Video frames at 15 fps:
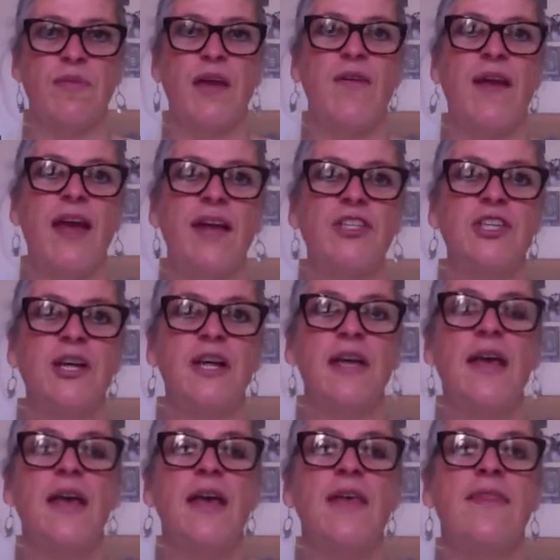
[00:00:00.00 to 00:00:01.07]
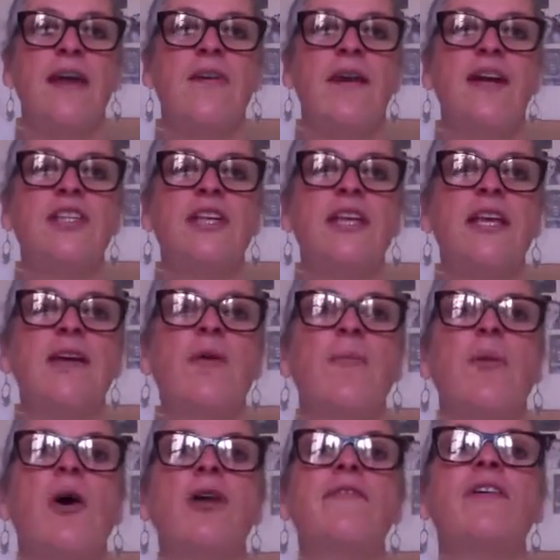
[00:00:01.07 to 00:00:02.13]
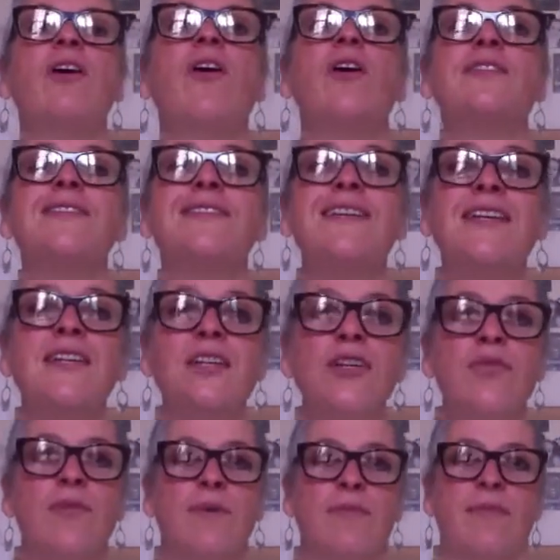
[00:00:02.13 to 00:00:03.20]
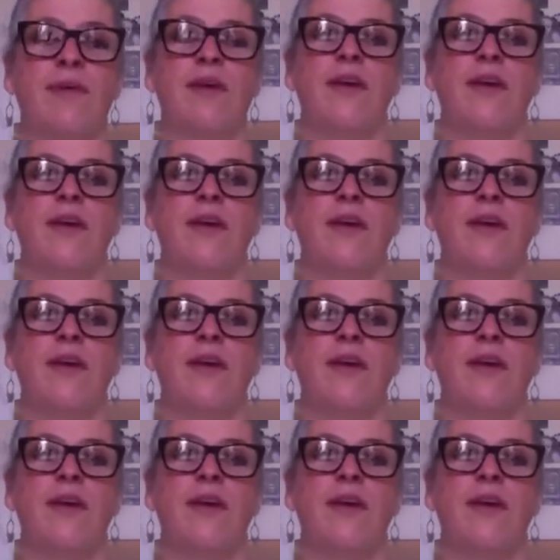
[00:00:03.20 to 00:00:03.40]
They're actually part of a continuum.